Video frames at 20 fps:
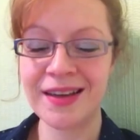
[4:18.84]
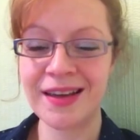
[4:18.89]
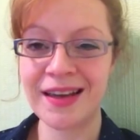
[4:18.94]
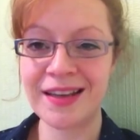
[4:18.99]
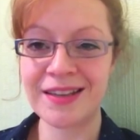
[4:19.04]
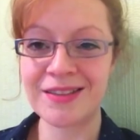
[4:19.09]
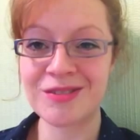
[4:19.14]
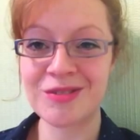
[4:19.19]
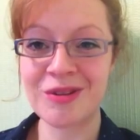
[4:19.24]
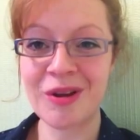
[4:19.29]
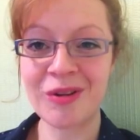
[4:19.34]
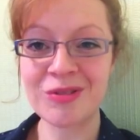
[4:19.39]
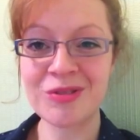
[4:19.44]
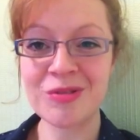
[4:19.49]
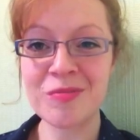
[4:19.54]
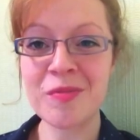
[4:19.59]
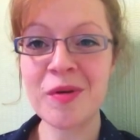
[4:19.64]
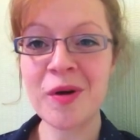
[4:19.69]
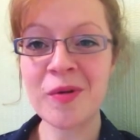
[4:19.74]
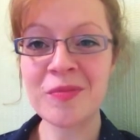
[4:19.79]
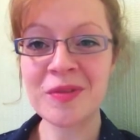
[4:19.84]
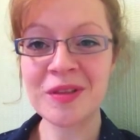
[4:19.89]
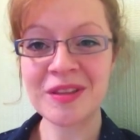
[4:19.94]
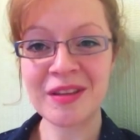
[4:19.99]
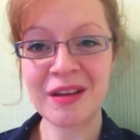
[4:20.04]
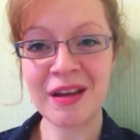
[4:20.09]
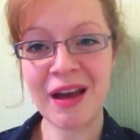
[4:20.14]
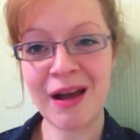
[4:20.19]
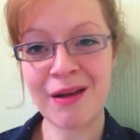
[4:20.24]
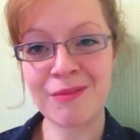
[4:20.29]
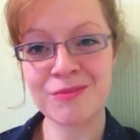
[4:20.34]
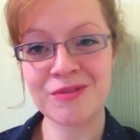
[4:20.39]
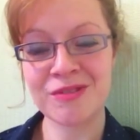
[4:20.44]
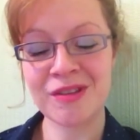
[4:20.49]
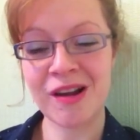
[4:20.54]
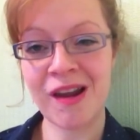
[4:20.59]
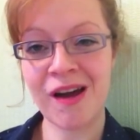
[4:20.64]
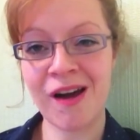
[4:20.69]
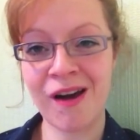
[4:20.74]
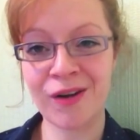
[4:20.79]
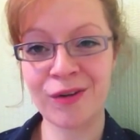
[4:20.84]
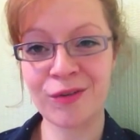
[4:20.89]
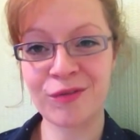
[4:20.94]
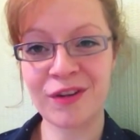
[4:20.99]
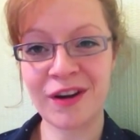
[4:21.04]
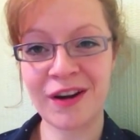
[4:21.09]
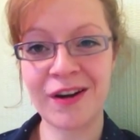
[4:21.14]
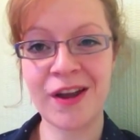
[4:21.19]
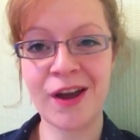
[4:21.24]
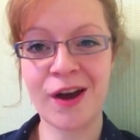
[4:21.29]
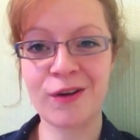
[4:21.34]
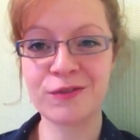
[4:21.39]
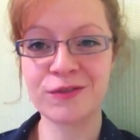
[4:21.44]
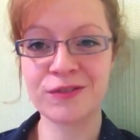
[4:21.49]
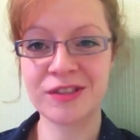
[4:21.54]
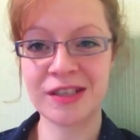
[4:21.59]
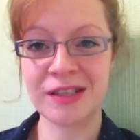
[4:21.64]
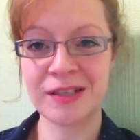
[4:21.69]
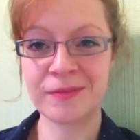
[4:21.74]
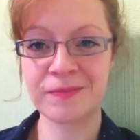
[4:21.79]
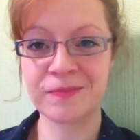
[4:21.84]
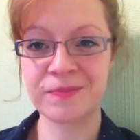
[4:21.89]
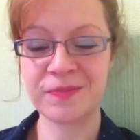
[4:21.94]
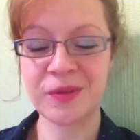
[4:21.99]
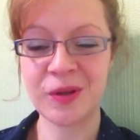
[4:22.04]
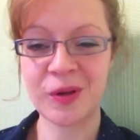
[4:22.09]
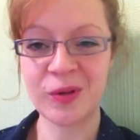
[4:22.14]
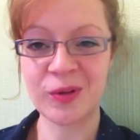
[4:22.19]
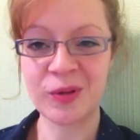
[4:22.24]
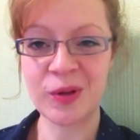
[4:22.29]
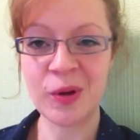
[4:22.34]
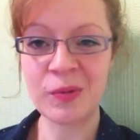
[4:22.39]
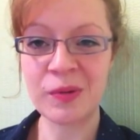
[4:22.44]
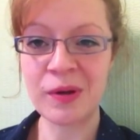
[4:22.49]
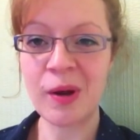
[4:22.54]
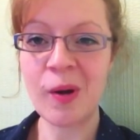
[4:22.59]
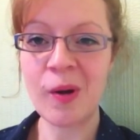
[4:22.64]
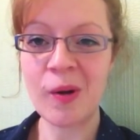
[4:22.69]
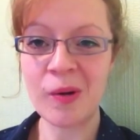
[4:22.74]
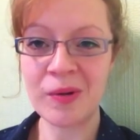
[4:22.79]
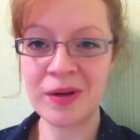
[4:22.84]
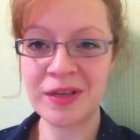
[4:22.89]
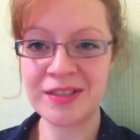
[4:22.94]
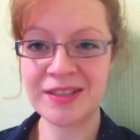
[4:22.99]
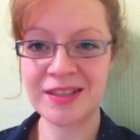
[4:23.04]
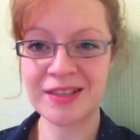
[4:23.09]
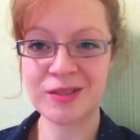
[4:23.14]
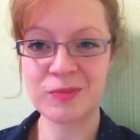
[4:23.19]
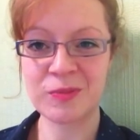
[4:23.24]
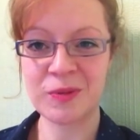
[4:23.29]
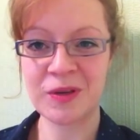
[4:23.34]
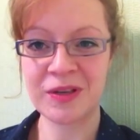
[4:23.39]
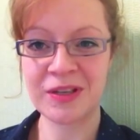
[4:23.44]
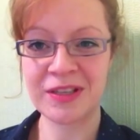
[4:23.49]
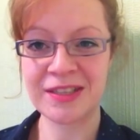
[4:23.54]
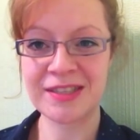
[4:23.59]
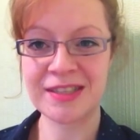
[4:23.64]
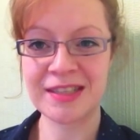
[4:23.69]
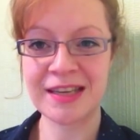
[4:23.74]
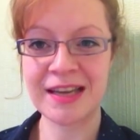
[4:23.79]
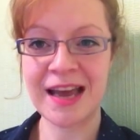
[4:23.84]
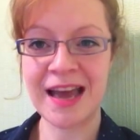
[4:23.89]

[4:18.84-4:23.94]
It's not a moment that comes along very often, although we're always experiencing